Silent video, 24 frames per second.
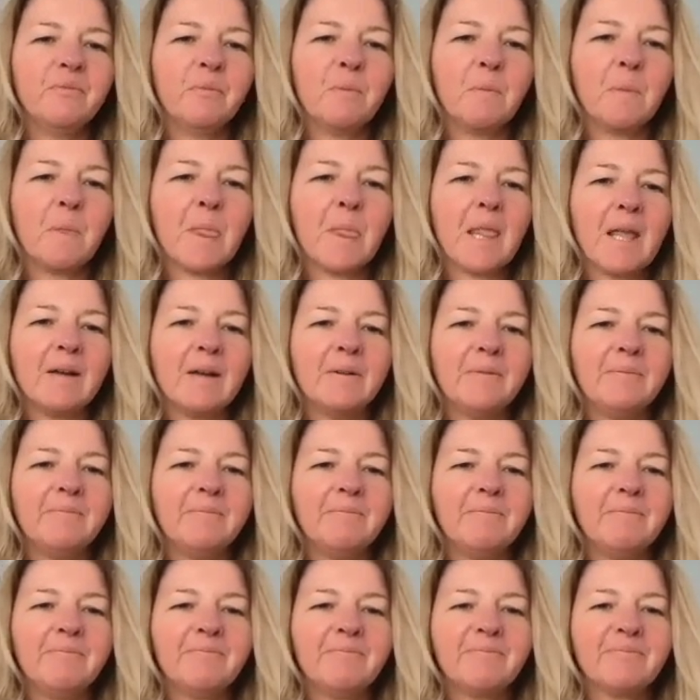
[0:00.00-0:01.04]

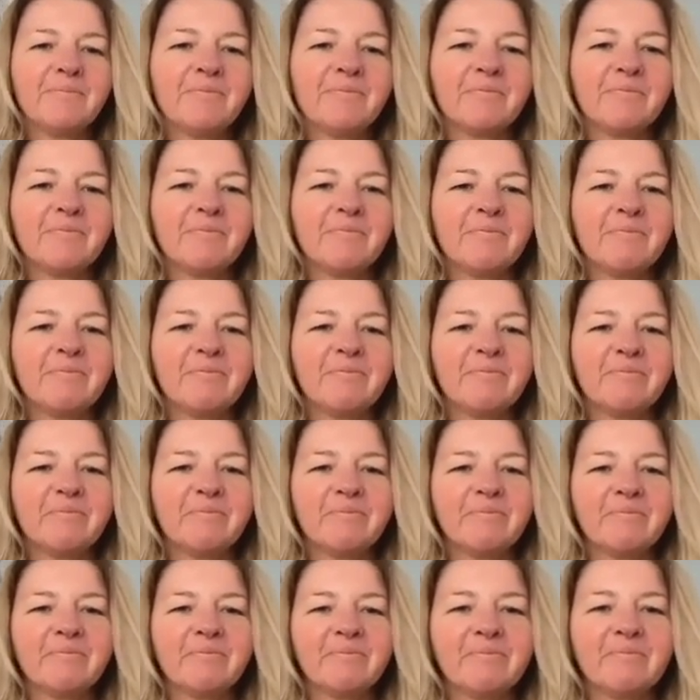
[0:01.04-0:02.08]

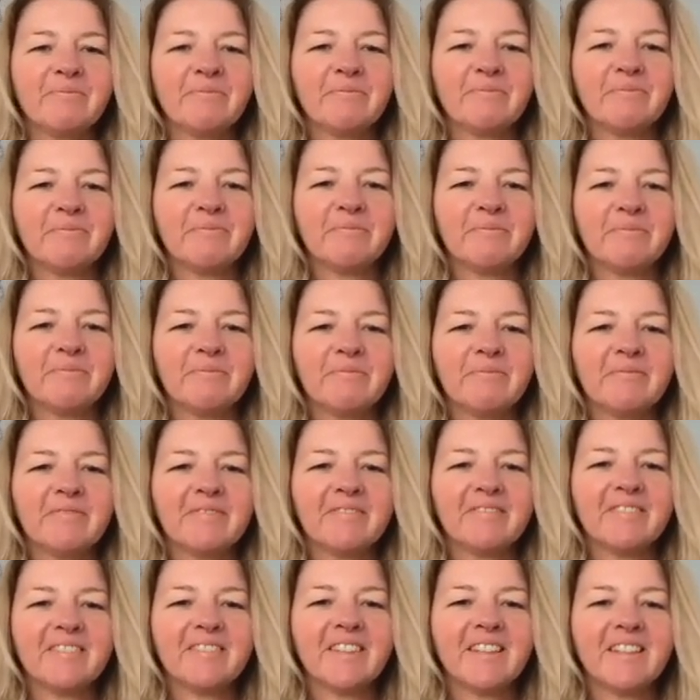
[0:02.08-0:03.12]

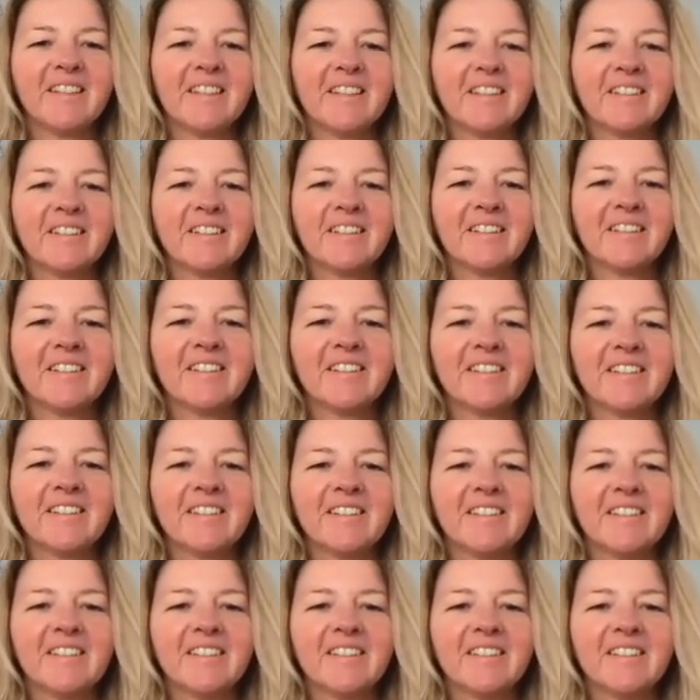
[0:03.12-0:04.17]

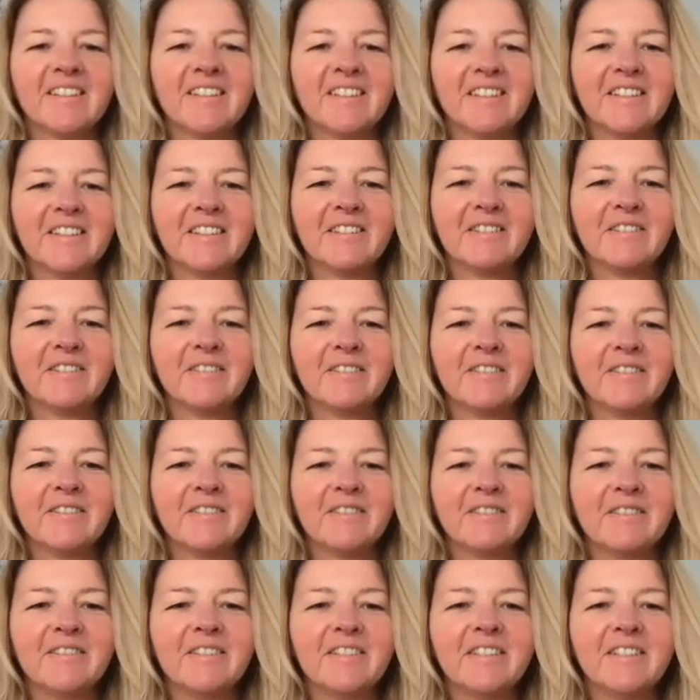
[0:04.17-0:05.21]

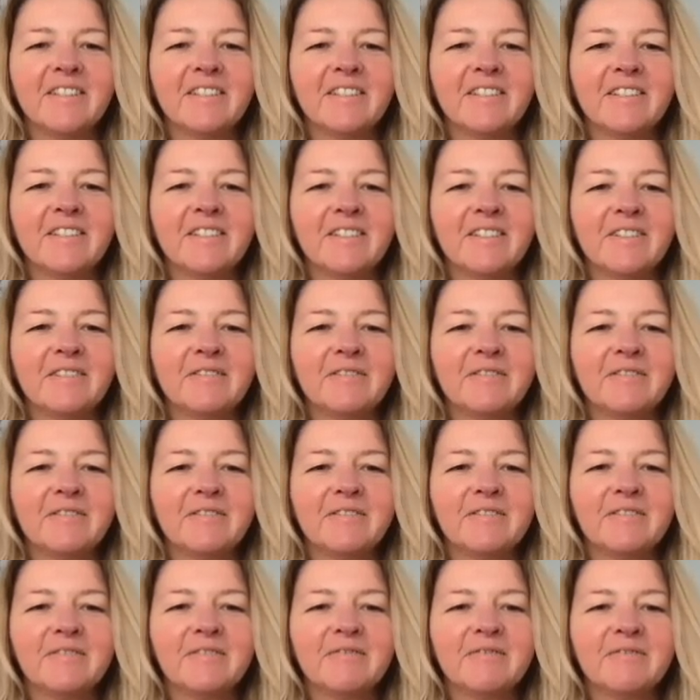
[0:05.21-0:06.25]
(not speaking)